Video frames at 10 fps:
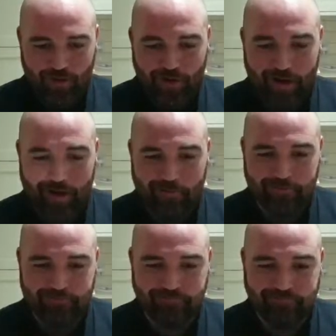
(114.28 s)

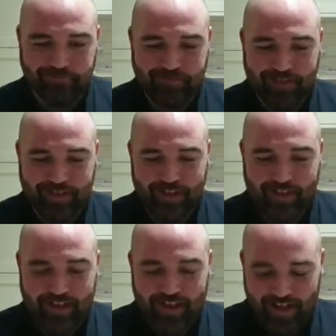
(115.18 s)
Wow.
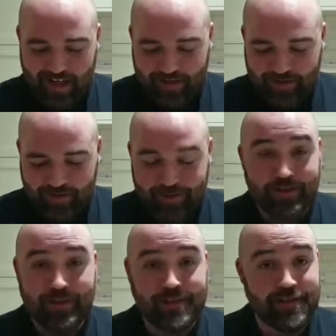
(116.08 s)
I knew there was
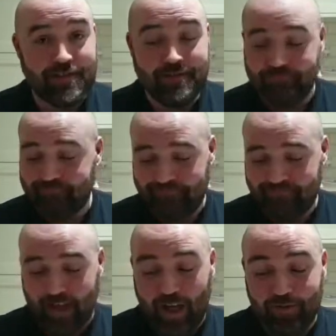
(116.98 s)
a reason
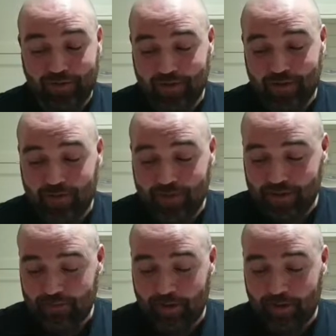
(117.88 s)
I wasn't too fussed